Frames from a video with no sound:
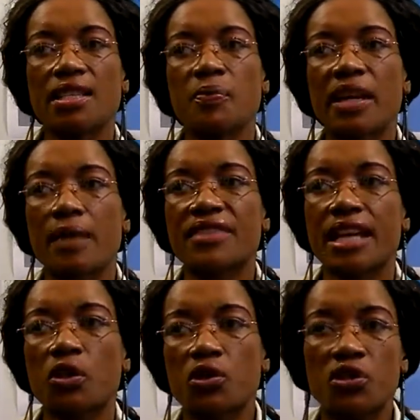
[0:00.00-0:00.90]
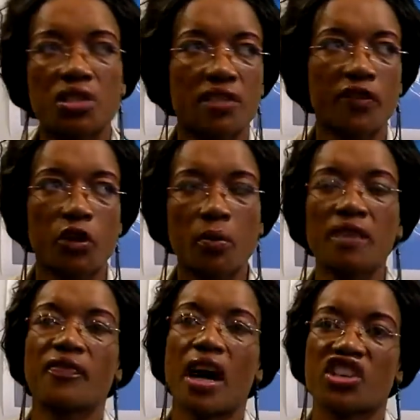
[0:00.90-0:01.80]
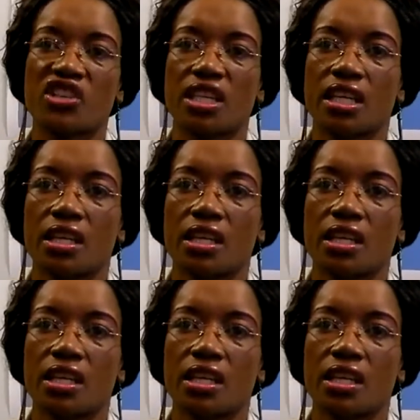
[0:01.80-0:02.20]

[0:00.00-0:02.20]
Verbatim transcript: it becomes unconducive for human functioning.